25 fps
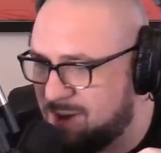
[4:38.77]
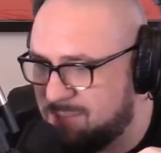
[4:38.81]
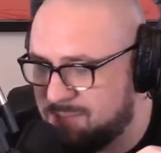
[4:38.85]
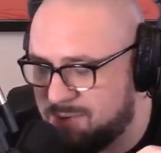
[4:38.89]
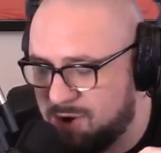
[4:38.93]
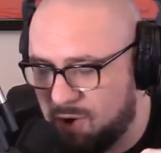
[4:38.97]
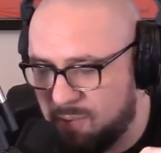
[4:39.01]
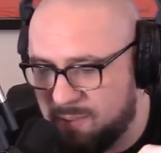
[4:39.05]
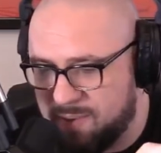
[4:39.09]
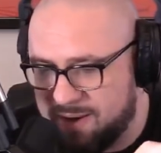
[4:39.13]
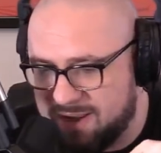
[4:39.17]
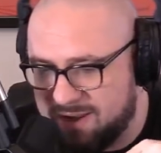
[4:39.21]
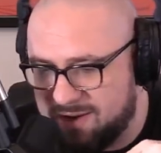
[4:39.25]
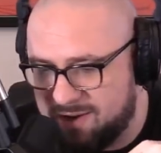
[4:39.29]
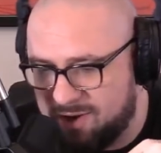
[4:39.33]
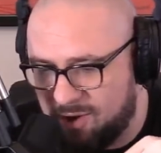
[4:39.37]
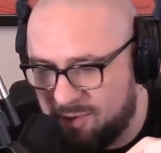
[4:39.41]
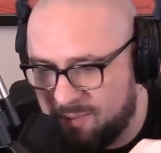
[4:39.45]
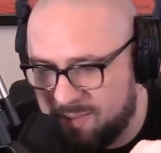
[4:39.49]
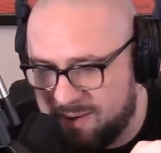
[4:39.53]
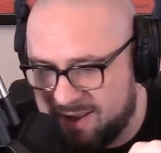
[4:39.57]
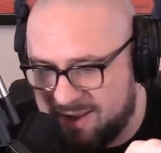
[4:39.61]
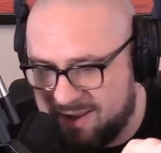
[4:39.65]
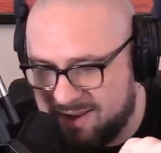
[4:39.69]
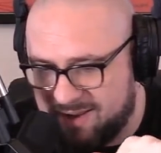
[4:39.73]
Nobody
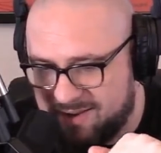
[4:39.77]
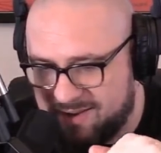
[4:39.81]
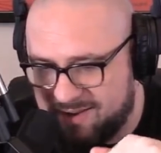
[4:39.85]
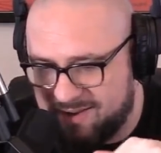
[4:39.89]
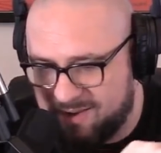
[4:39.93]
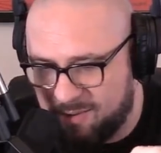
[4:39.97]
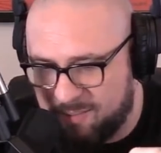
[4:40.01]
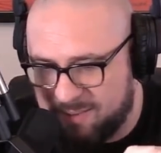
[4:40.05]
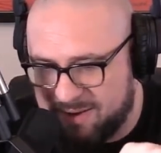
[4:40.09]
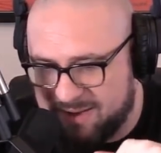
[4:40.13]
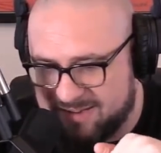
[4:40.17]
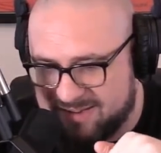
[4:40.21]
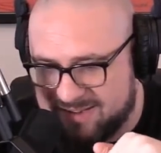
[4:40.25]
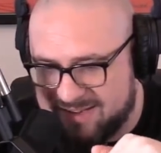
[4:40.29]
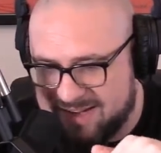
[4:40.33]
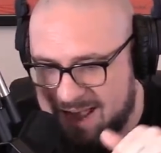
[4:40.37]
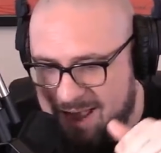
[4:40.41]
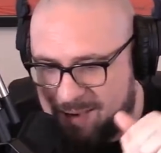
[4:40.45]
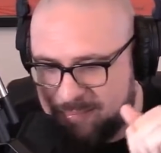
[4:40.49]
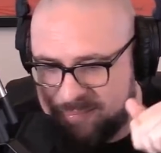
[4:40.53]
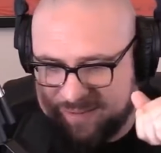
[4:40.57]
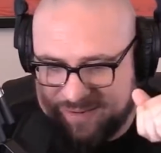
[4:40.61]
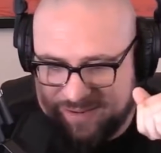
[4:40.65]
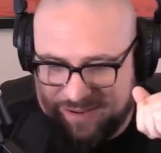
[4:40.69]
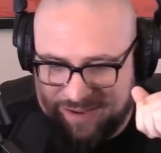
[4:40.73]

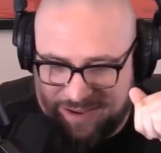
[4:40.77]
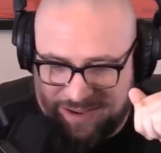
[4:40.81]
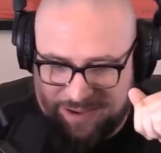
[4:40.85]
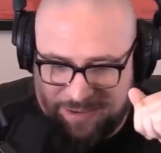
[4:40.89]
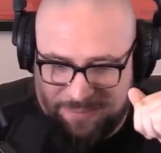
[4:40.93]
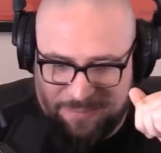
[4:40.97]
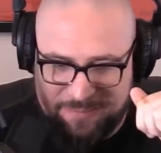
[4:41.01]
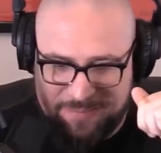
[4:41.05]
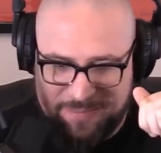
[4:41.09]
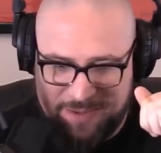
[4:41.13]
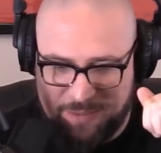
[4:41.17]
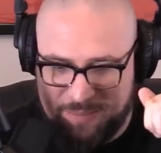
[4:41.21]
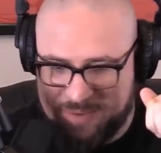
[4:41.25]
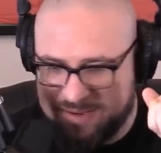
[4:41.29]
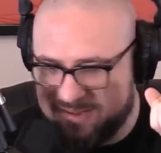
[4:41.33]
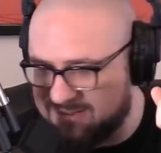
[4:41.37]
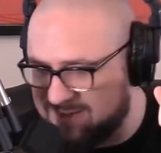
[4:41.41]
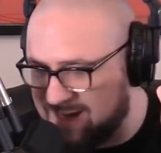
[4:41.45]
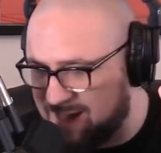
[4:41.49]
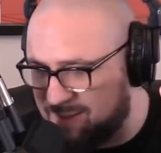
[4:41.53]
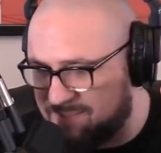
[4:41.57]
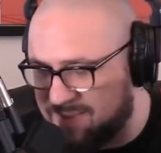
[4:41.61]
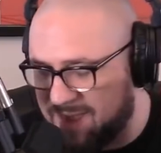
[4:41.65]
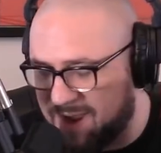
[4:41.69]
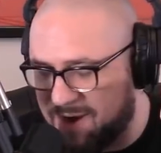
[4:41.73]
snapped
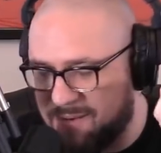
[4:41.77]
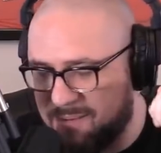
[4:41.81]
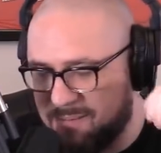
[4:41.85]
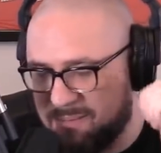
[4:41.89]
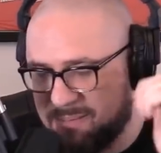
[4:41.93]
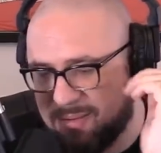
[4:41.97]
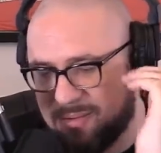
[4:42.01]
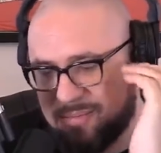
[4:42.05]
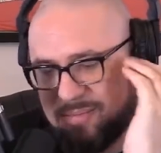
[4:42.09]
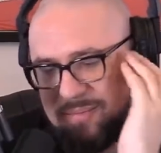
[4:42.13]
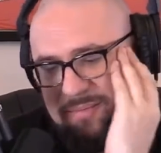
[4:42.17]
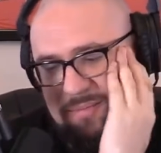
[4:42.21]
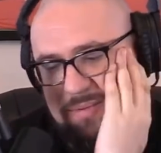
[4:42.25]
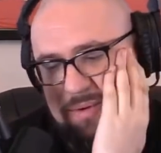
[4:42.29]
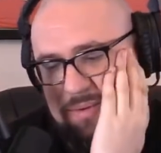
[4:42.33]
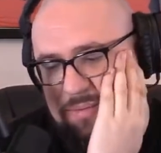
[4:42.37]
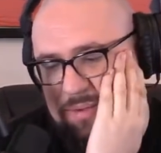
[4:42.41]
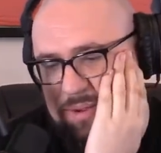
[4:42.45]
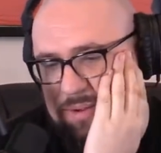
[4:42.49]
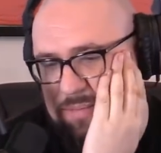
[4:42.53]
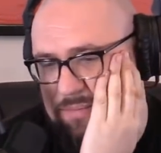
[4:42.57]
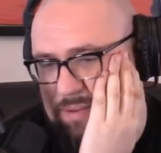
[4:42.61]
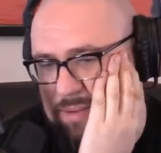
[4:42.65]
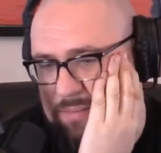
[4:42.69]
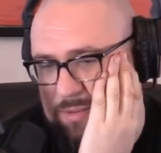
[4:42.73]
that up. But
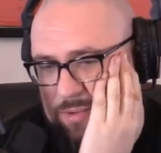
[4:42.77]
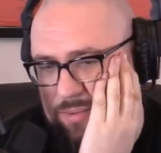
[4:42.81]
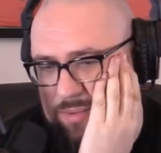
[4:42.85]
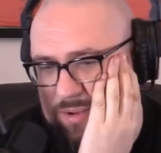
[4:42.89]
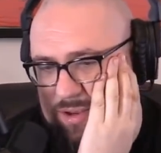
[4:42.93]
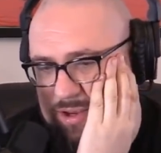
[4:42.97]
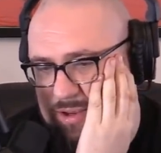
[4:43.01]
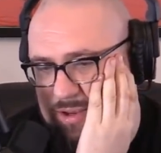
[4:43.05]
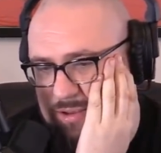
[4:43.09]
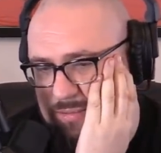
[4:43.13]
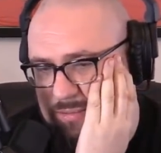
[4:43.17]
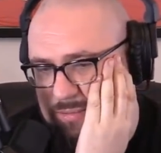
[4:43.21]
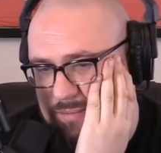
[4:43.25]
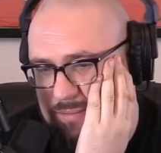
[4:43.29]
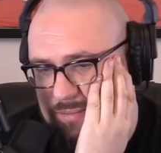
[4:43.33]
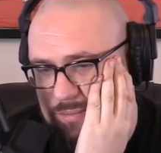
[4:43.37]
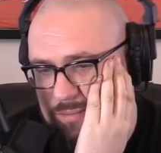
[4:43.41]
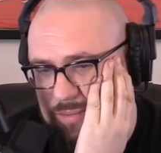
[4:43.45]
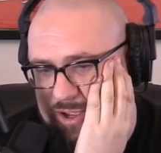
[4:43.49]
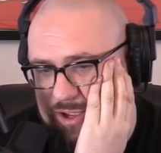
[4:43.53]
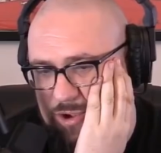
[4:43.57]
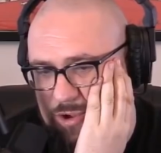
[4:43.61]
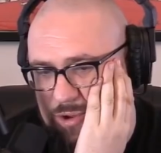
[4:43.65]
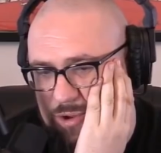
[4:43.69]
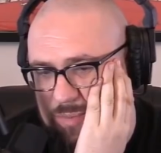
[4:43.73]

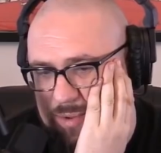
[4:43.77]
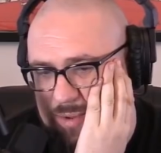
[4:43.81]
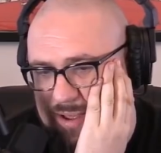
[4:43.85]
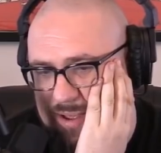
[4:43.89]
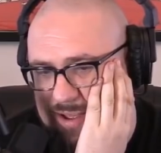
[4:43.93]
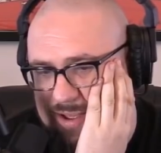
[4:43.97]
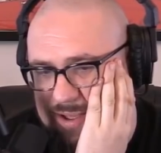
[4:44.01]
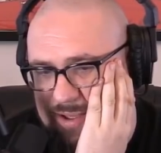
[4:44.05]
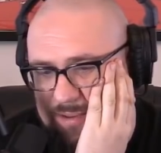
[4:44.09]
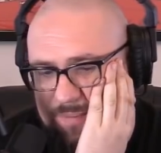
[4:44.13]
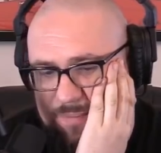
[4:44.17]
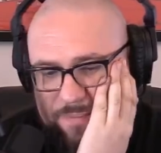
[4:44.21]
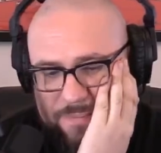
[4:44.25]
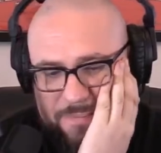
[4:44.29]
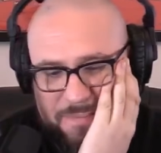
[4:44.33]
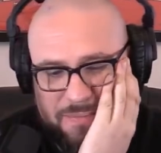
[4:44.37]
we could make it.